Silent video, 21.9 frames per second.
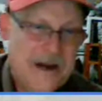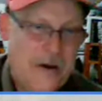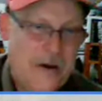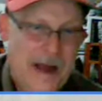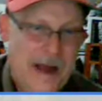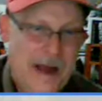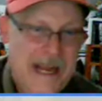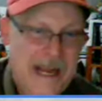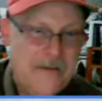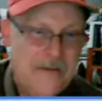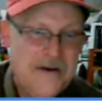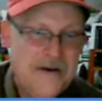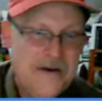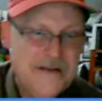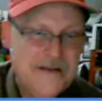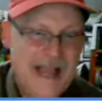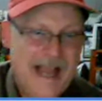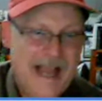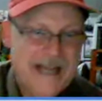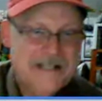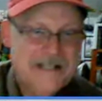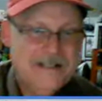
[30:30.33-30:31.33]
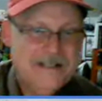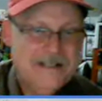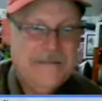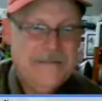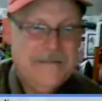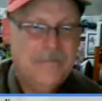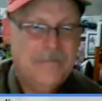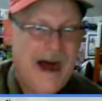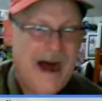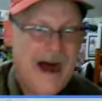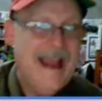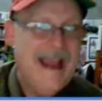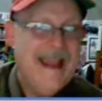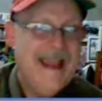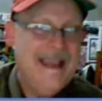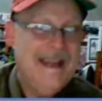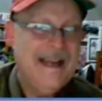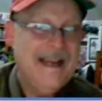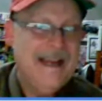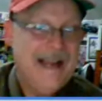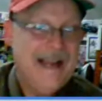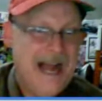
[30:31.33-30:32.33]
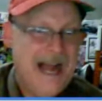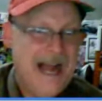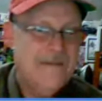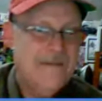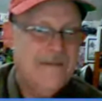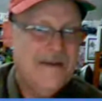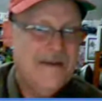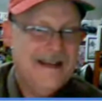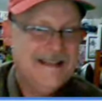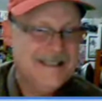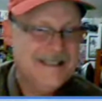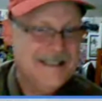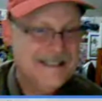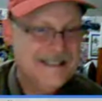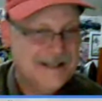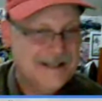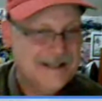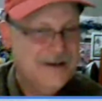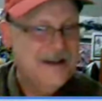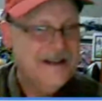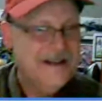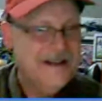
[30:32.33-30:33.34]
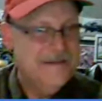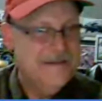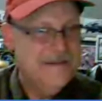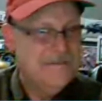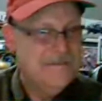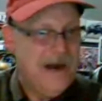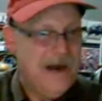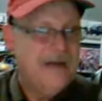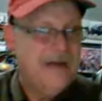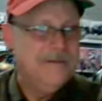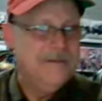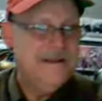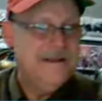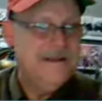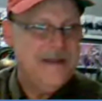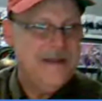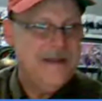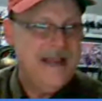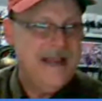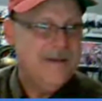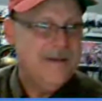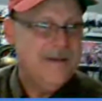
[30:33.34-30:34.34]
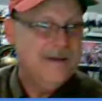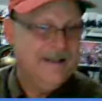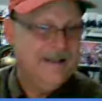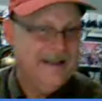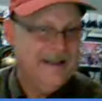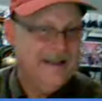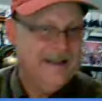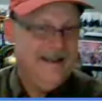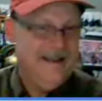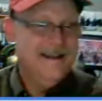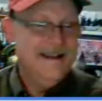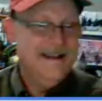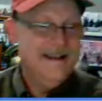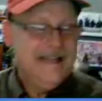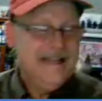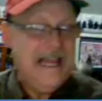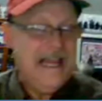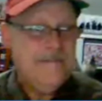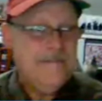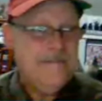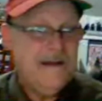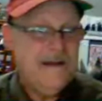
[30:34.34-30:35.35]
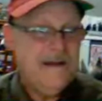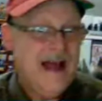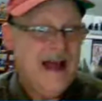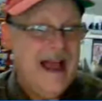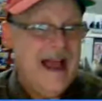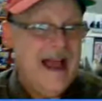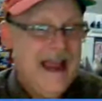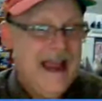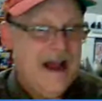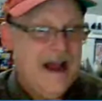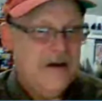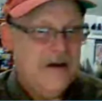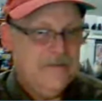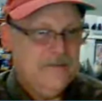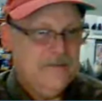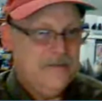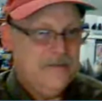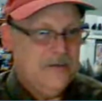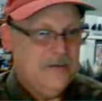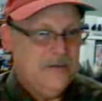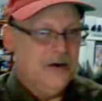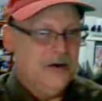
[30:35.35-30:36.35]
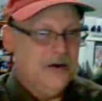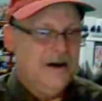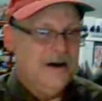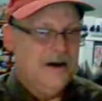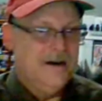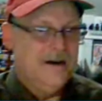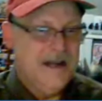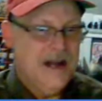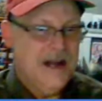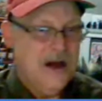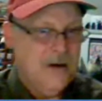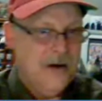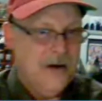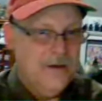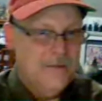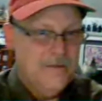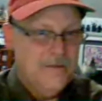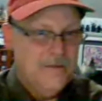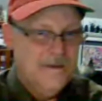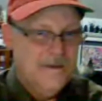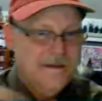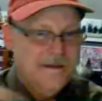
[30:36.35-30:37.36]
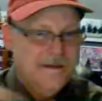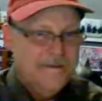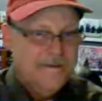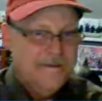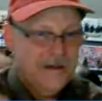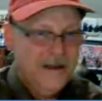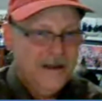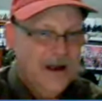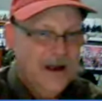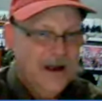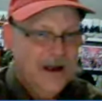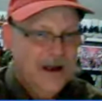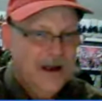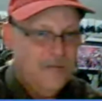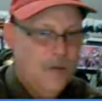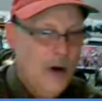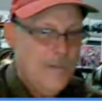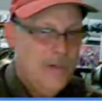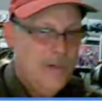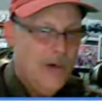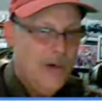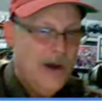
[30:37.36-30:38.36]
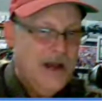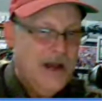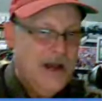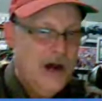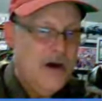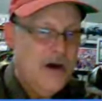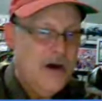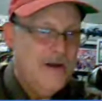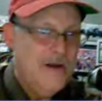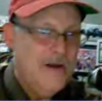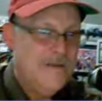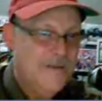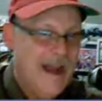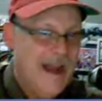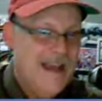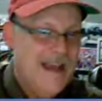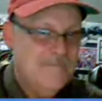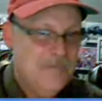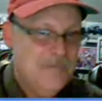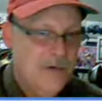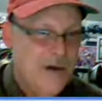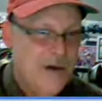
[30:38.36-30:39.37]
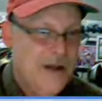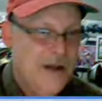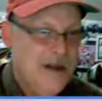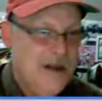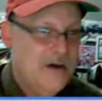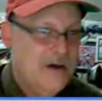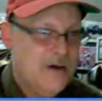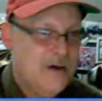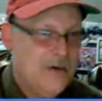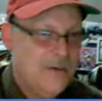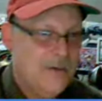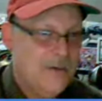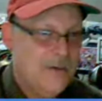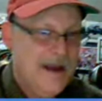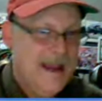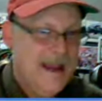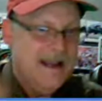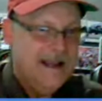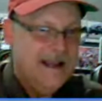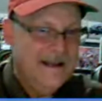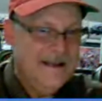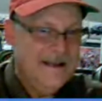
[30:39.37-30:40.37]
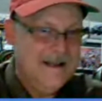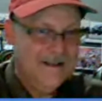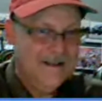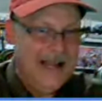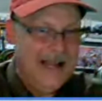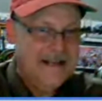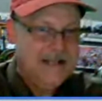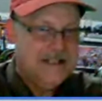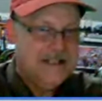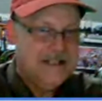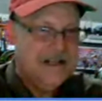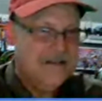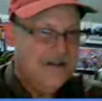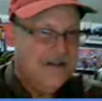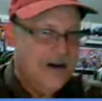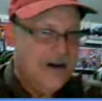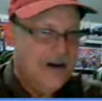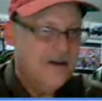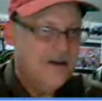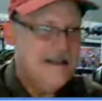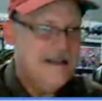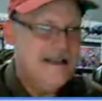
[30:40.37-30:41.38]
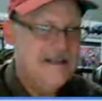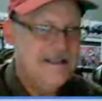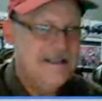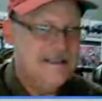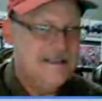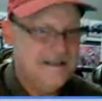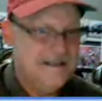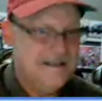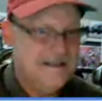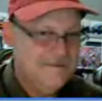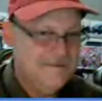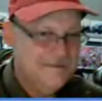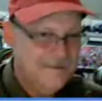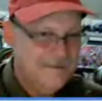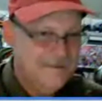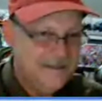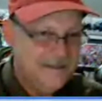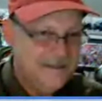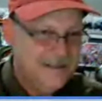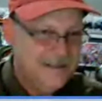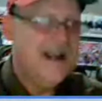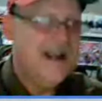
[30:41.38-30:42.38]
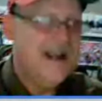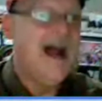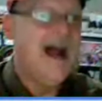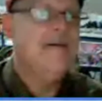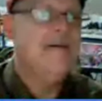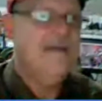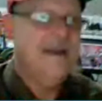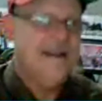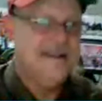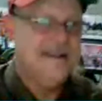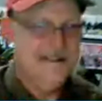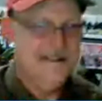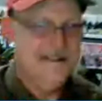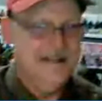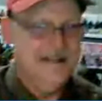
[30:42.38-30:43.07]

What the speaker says: anyone who's actually buying comics is going to probably be able to keep an eye out for, a 4.0 to 5.0 graded collection of all these comics,